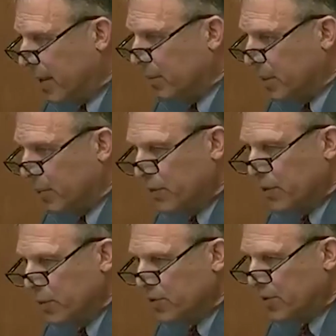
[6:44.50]
generally
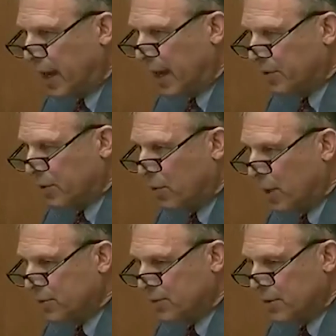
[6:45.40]
refuses to answer
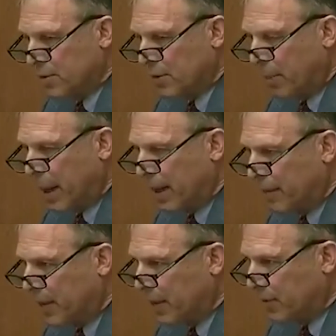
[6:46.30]
questions about
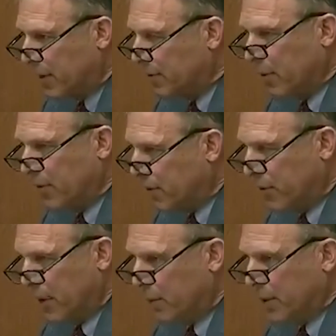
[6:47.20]
Afghanistan, so I just
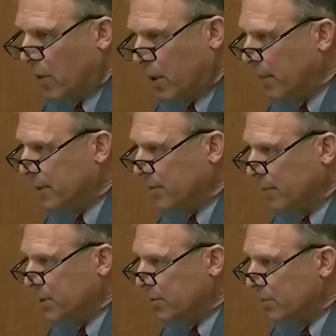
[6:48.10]
figured we'd talk about
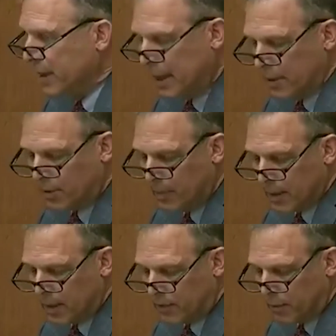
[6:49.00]
something you should be
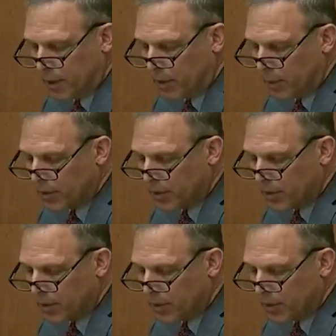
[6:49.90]
intimately familiar